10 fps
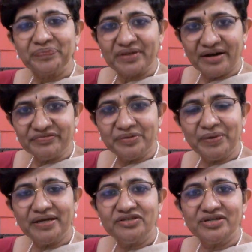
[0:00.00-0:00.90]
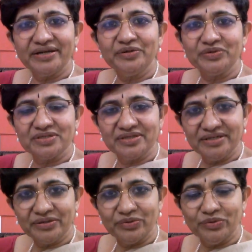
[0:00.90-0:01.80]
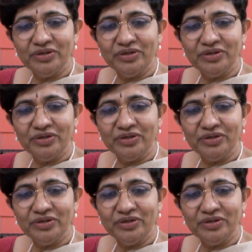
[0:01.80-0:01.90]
After my child was a year old,